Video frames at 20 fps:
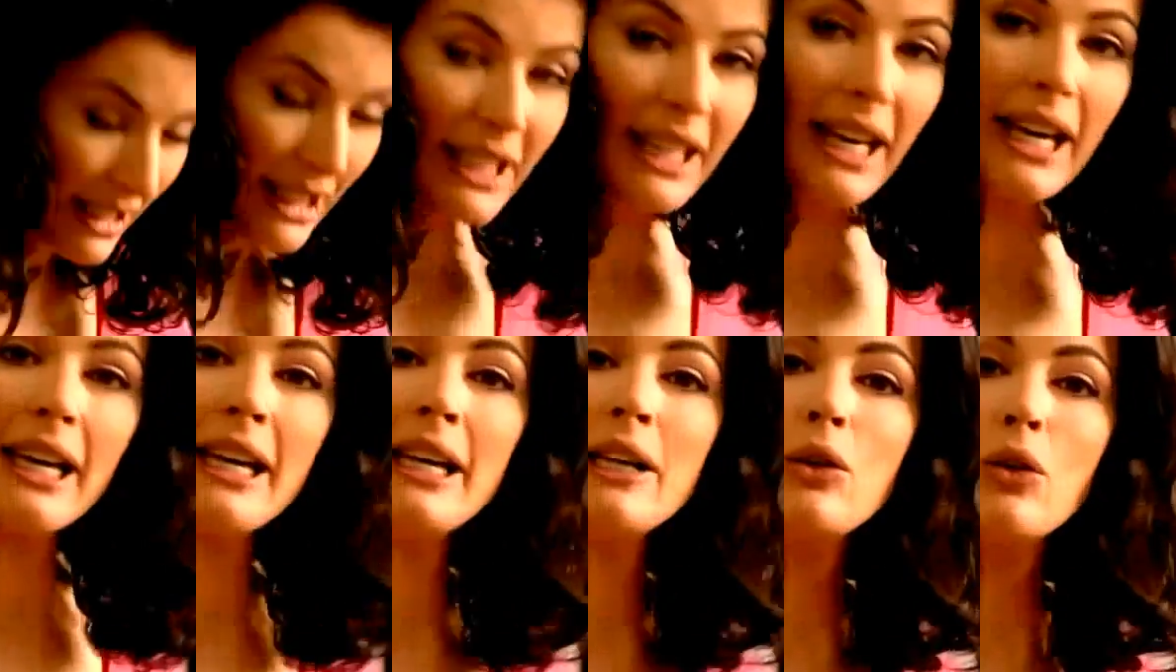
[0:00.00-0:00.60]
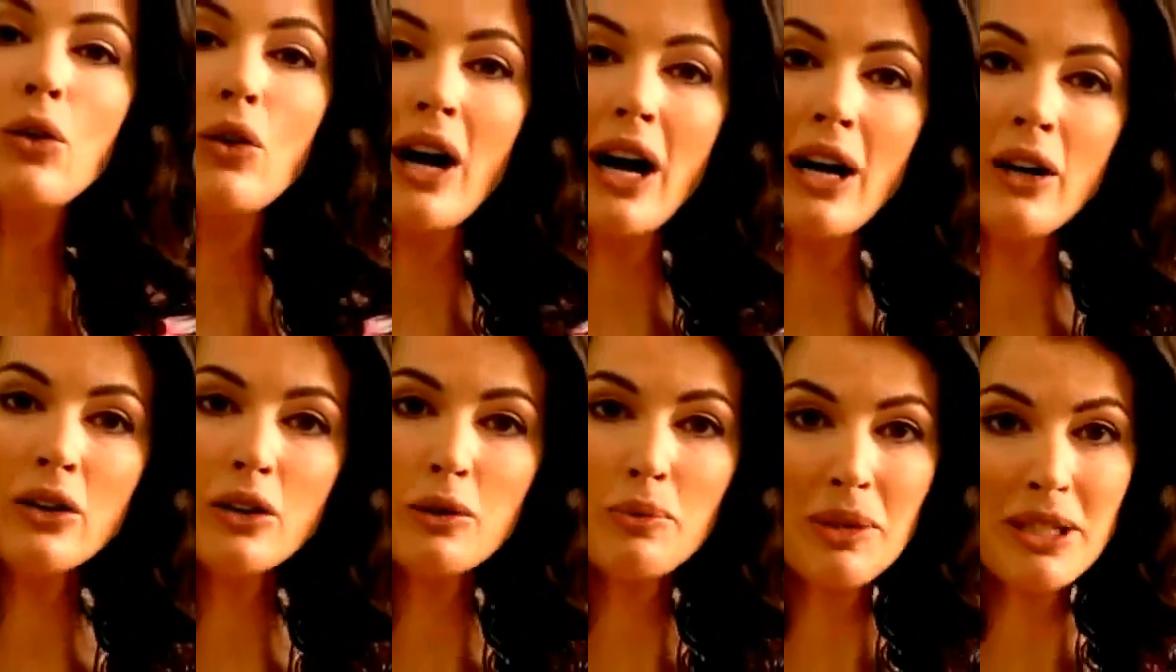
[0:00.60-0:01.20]
can get in or
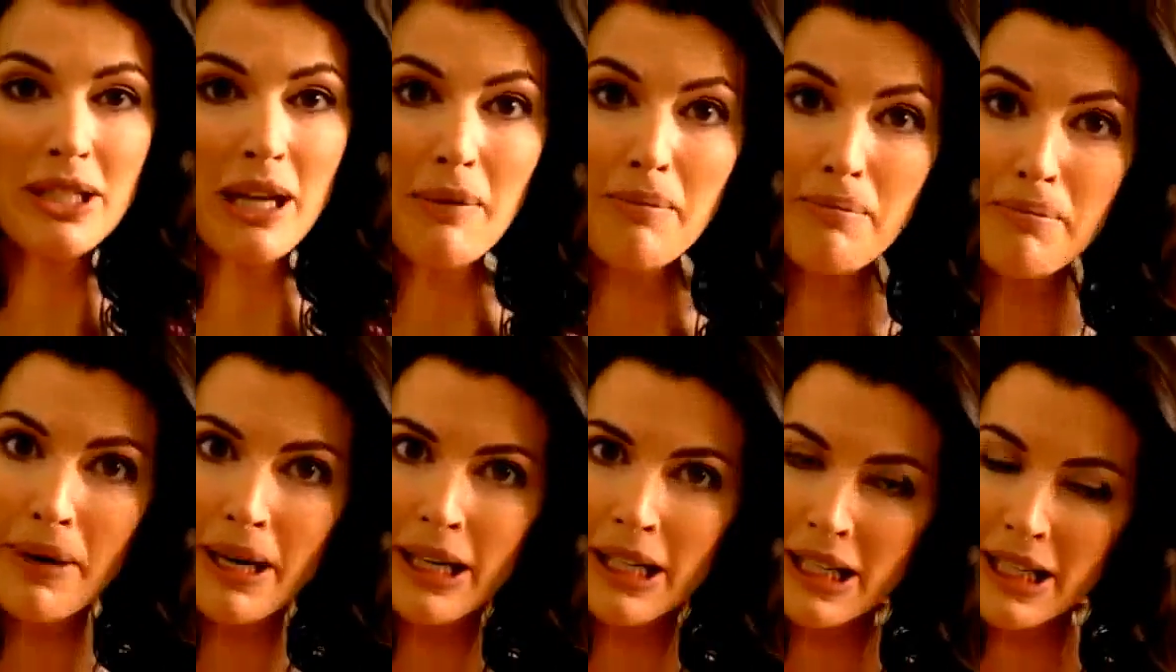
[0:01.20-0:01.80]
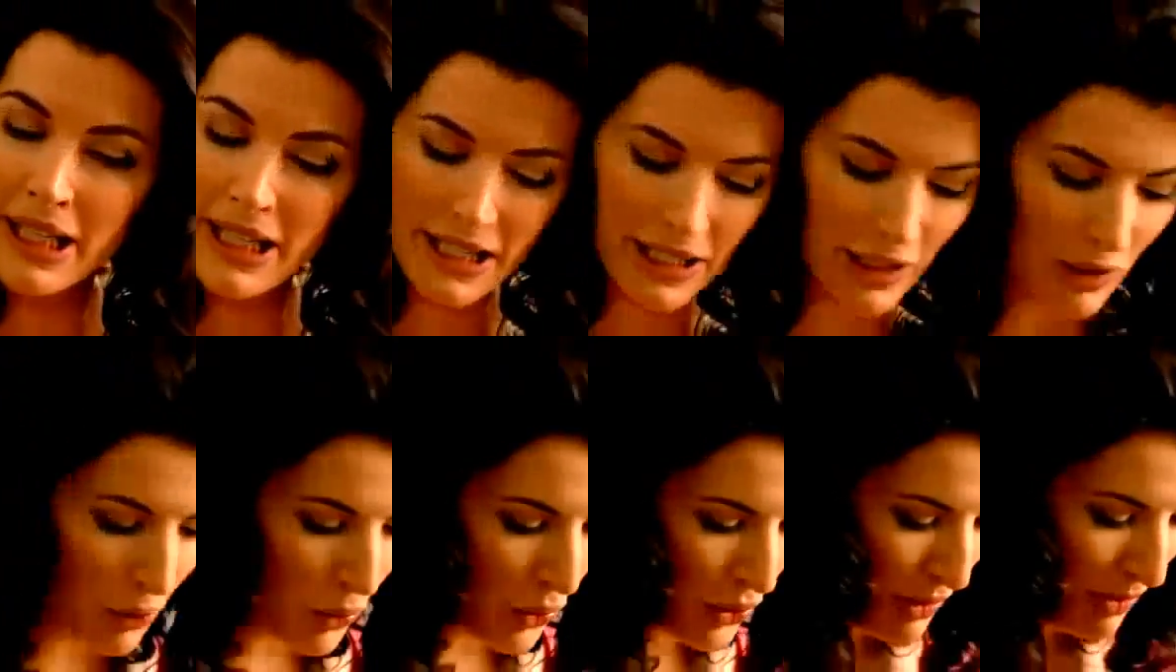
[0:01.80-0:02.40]
out, because I'm baking this in a
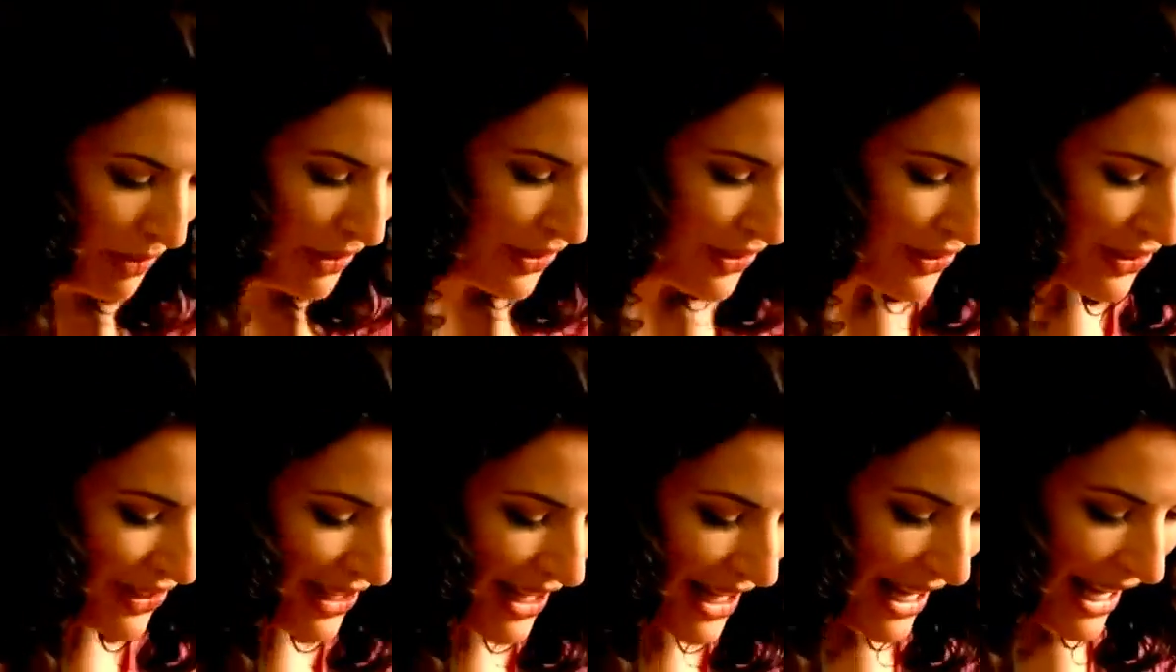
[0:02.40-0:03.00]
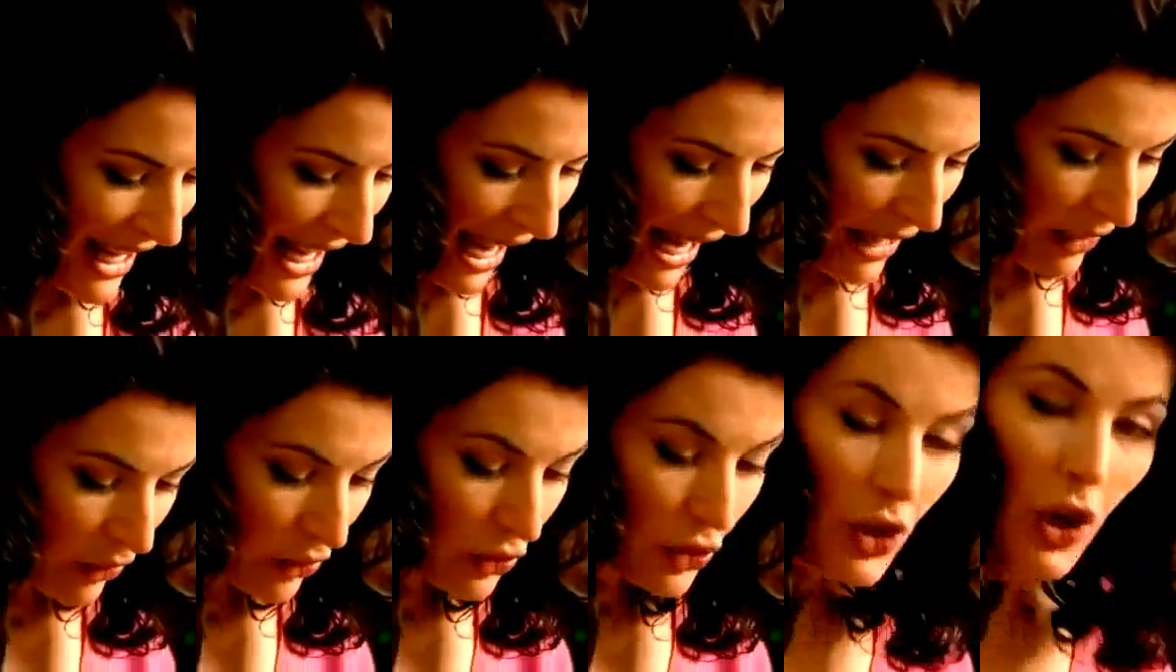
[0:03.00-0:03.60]
water bath. And
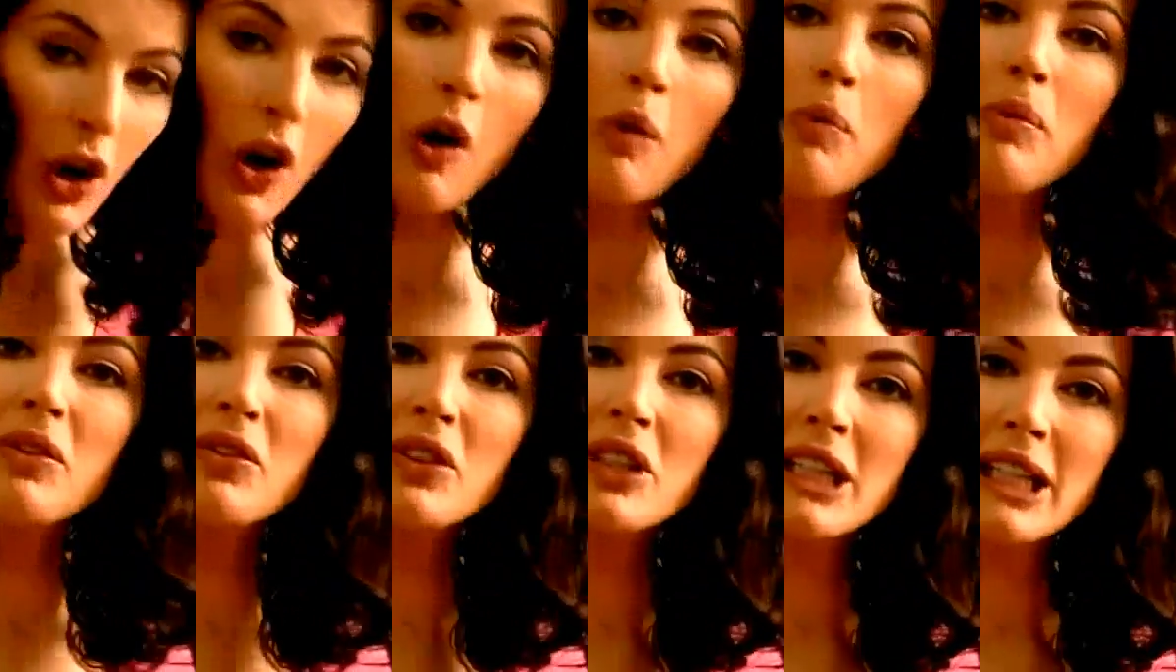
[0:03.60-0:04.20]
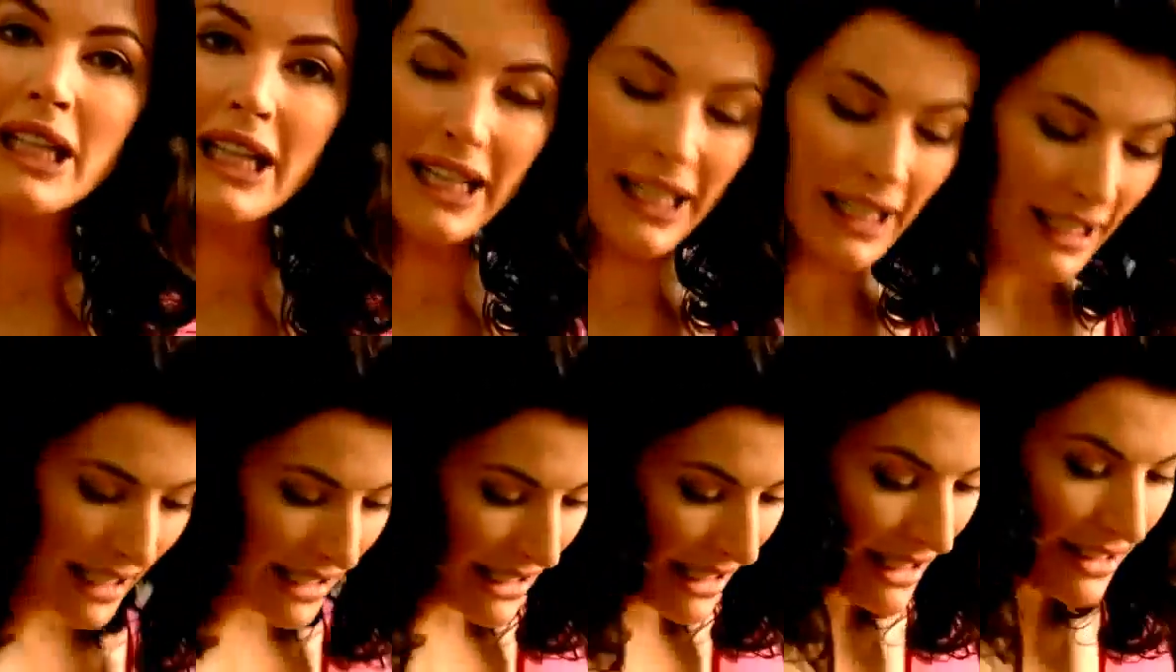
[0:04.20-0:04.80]
on top of the cling,
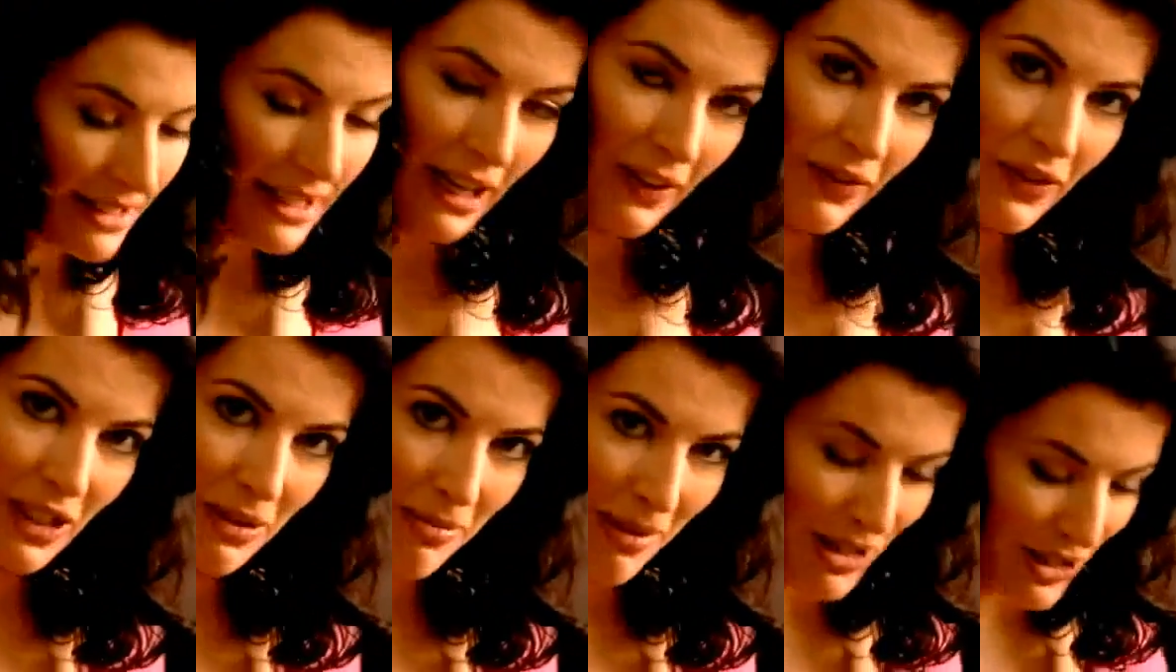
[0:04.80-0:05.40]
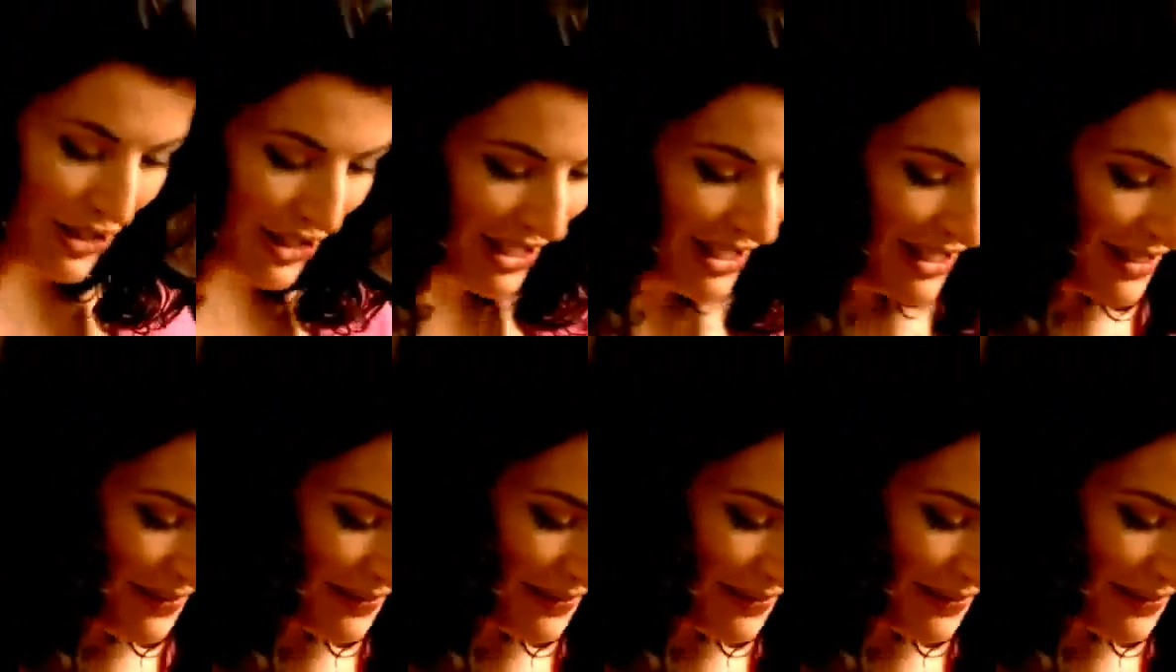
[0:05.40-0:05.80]
as a safety measure,